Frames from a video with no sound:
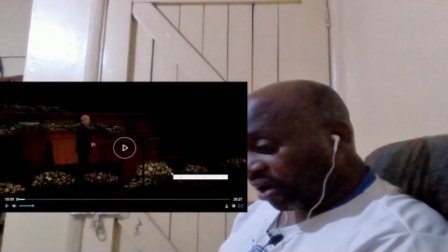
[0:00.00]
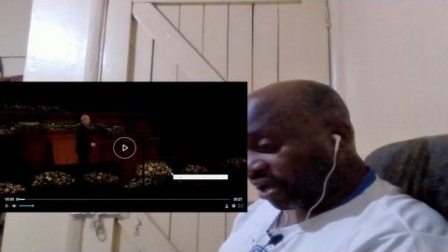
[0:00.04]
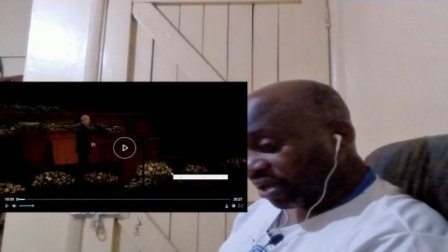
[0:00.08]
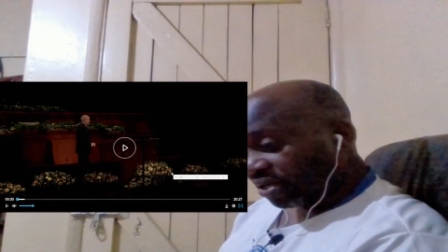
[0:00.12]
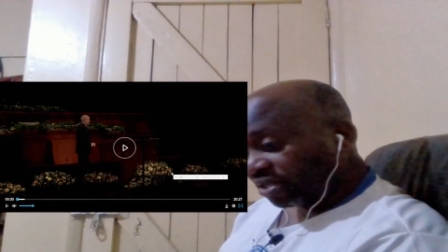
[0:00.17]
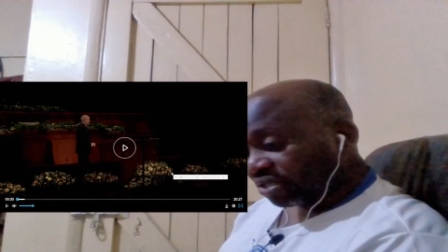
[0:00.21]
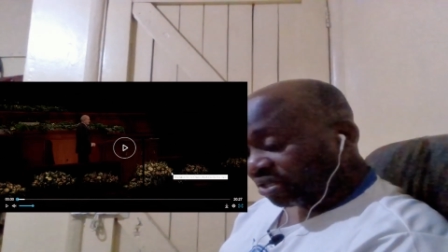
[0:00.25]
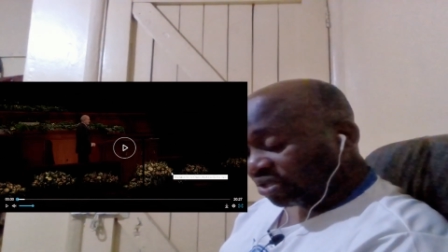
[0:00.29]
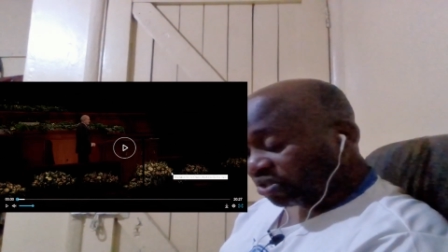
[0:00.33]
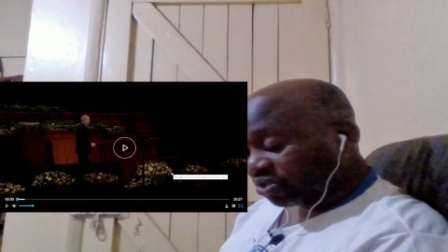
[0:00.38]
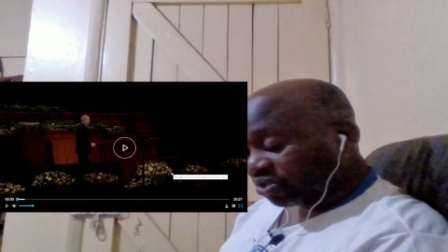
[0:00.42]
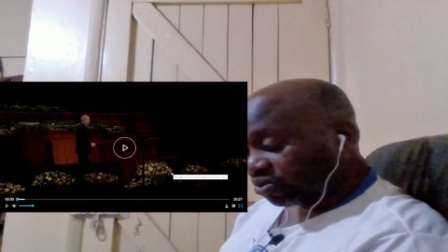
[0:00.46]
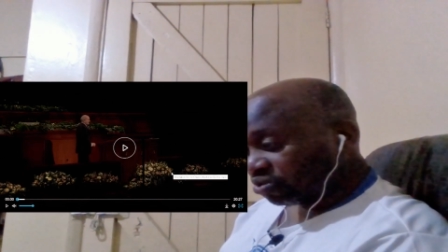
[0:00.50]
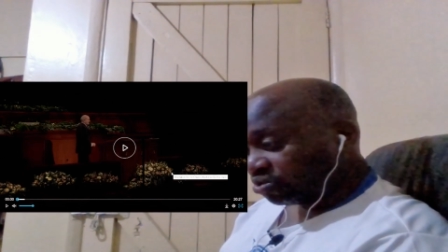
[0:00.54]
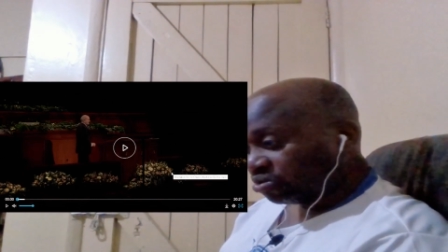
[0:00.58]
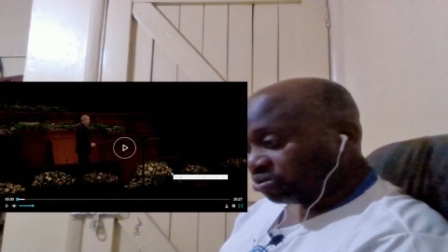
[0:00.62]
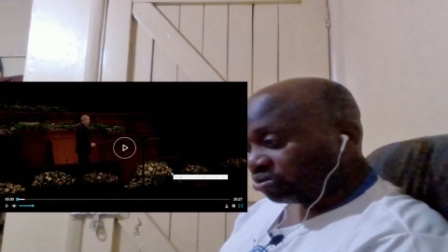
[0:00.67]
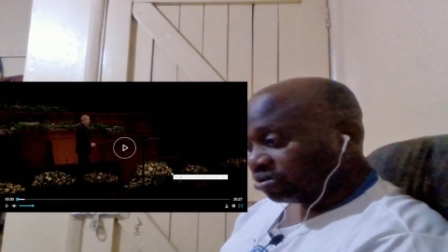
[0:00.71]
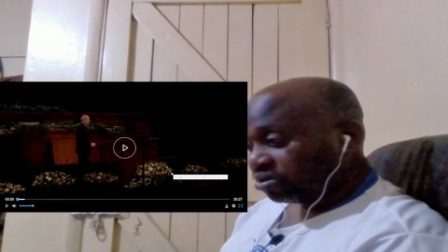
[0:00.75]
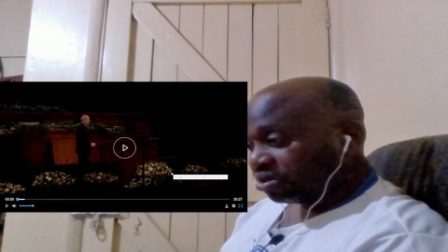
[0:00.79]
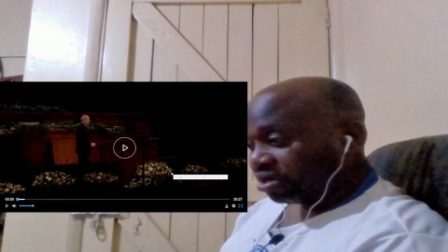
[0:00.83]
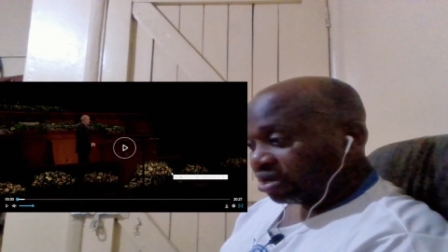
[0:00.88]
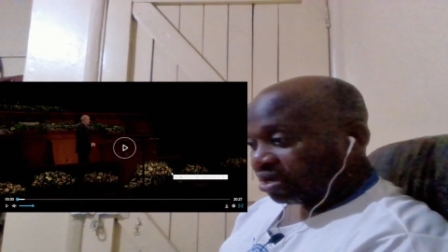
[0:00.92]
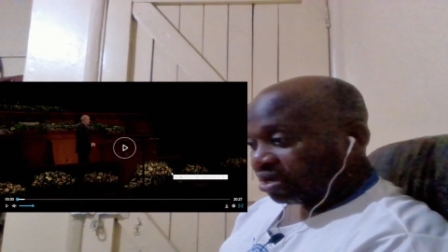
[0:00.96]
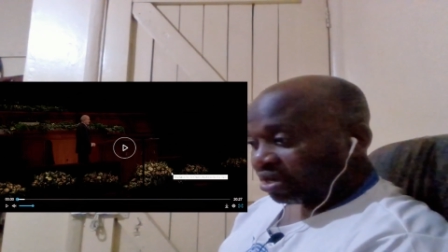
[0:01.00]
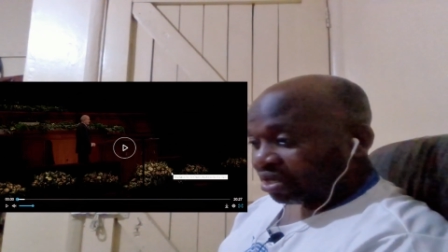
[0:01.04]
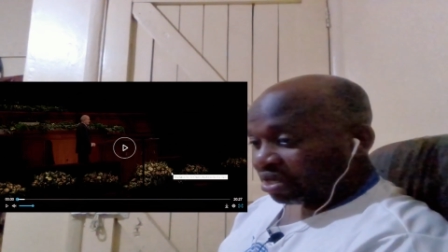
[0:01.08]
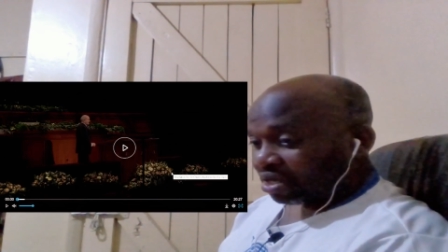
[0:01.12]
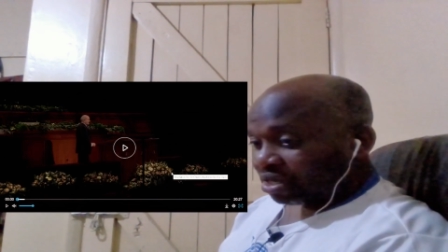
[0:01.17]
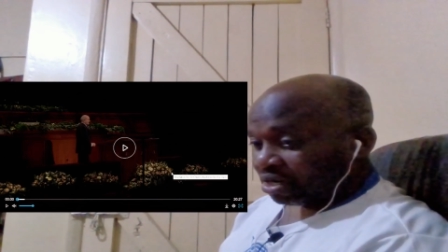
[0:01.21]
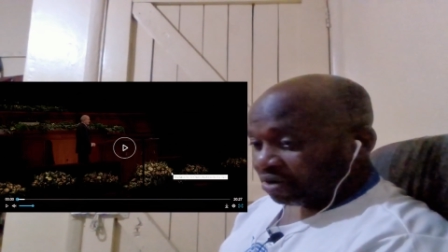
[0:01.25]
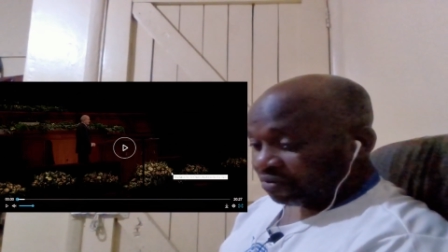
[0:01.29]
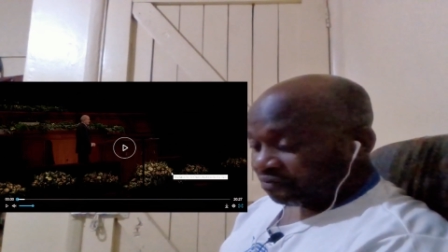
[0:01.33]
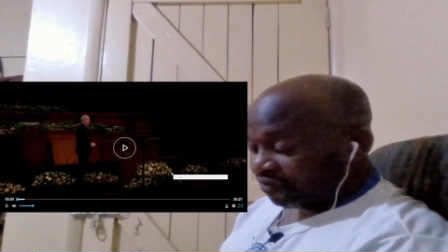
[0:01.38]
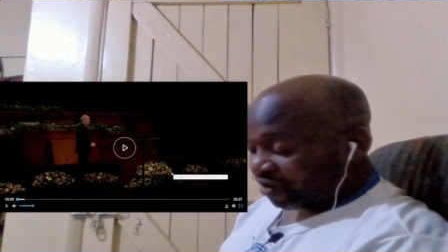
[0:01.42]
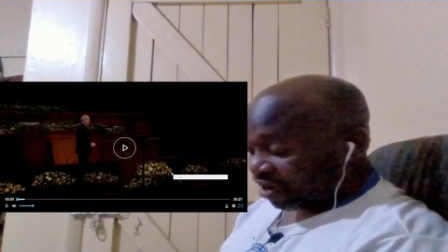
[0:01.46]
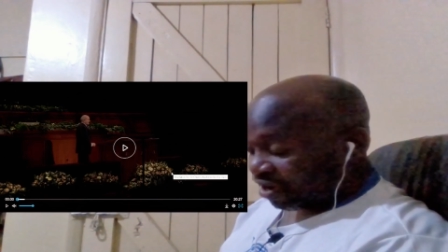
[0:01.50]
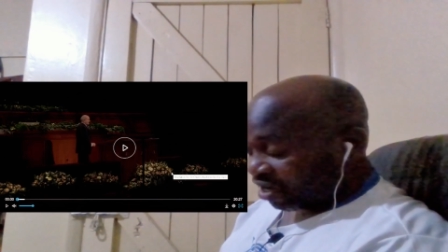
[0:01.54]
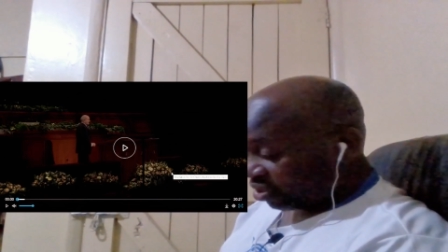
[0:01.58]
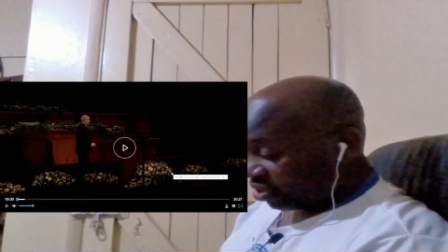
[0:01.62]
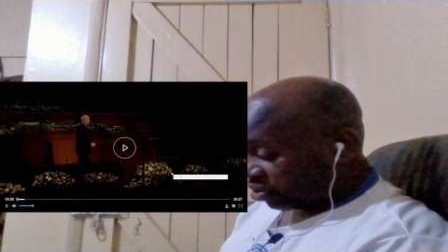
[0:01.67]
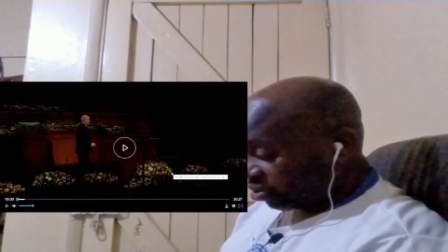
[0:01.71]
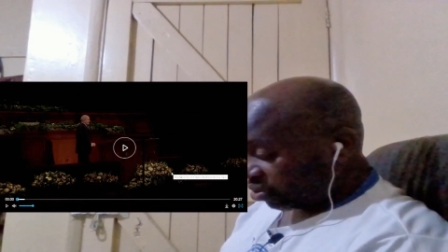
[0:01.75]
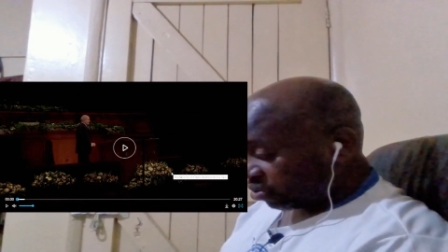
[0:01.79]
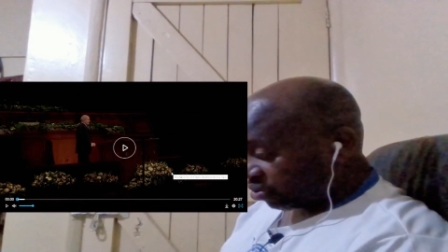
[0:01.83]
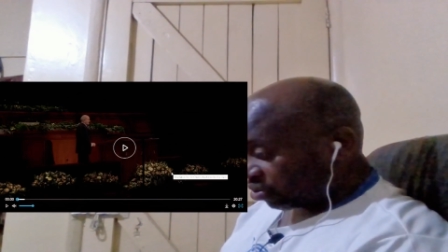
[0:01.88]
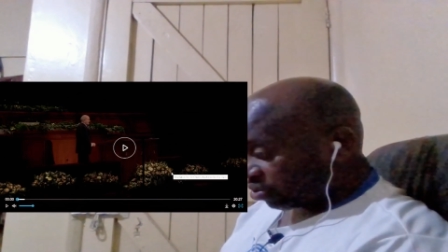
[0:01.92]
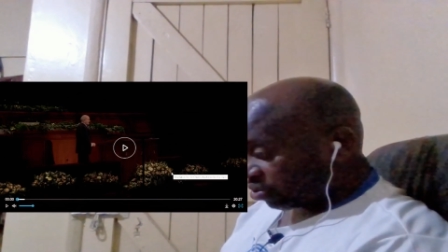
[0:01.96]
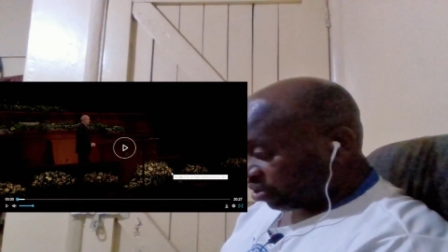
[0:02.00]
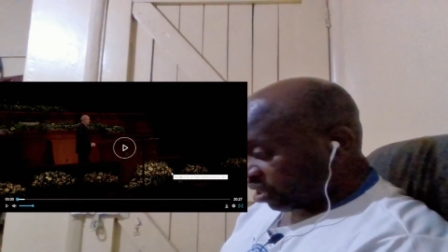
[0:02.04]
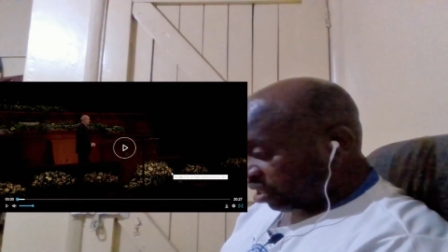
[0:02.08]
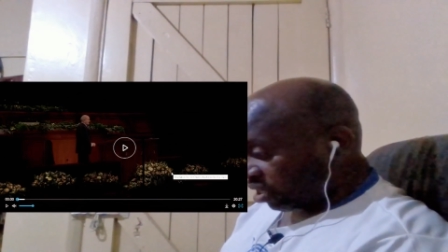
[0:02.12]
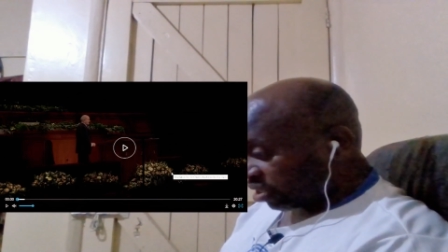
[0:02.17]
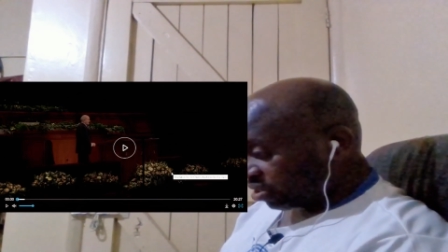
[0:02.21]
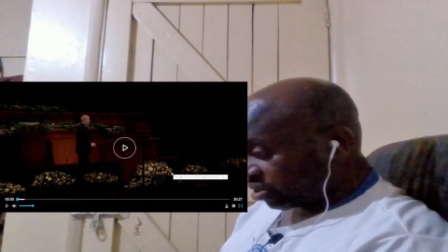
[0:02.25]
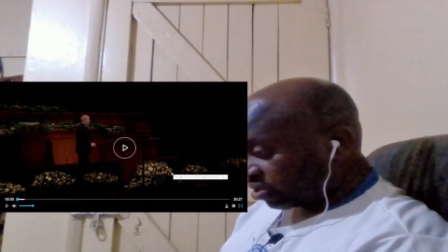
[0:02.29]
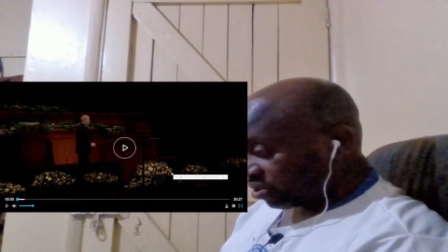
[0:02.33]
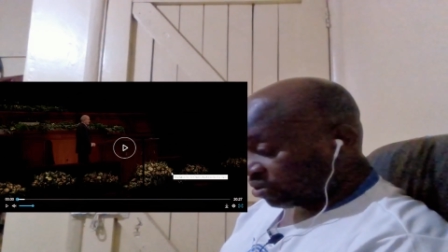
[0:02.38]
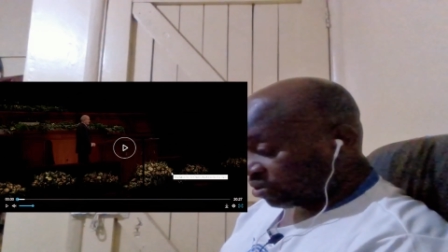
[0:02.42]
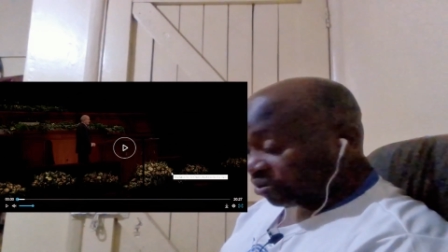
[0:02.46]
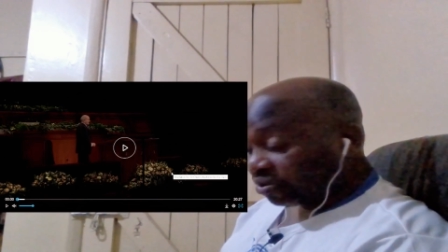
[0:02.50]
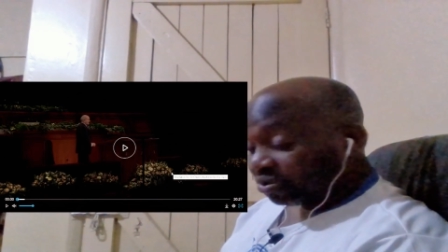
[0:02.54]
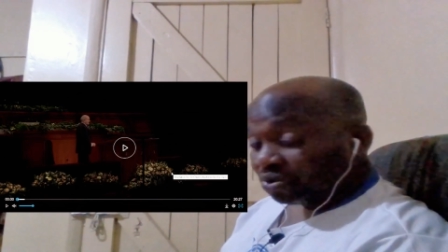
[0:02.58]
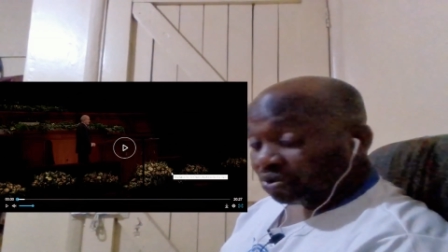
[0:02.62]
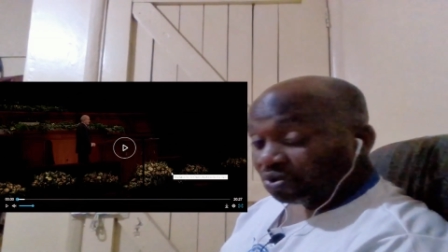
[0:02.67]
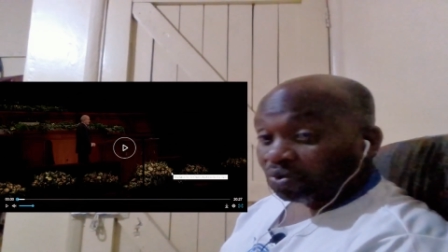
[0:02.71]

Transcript: like just to invite you so that you,